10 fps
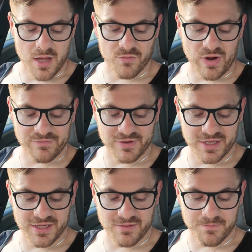I
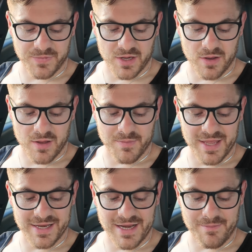roughly, am
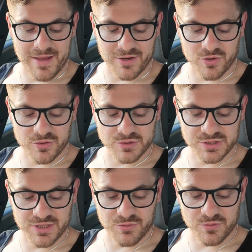hitting their
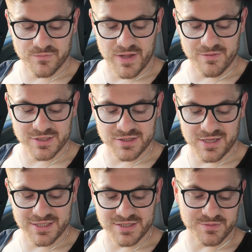macros. They will vary
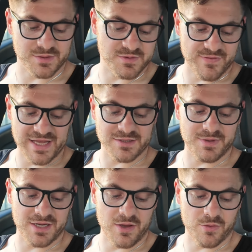slightly. Sometimes fat's a
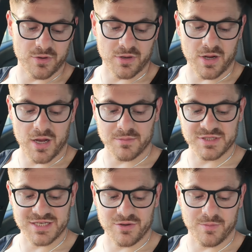bit lower and
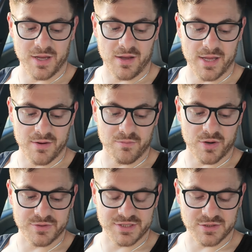carbs a little bit higher, and
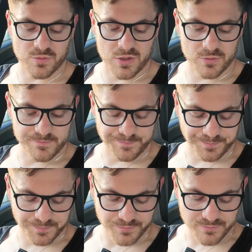protein as well.
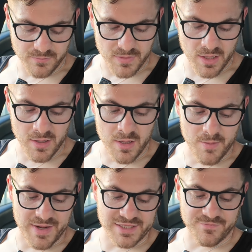
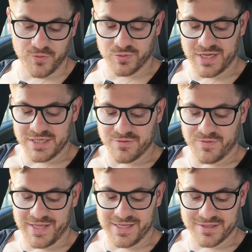But that's a full days
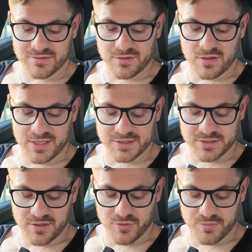of eating, guys.
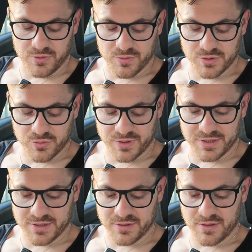Hope you
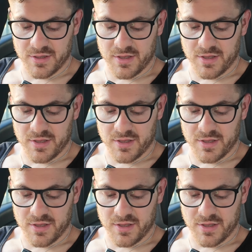enjoyed it.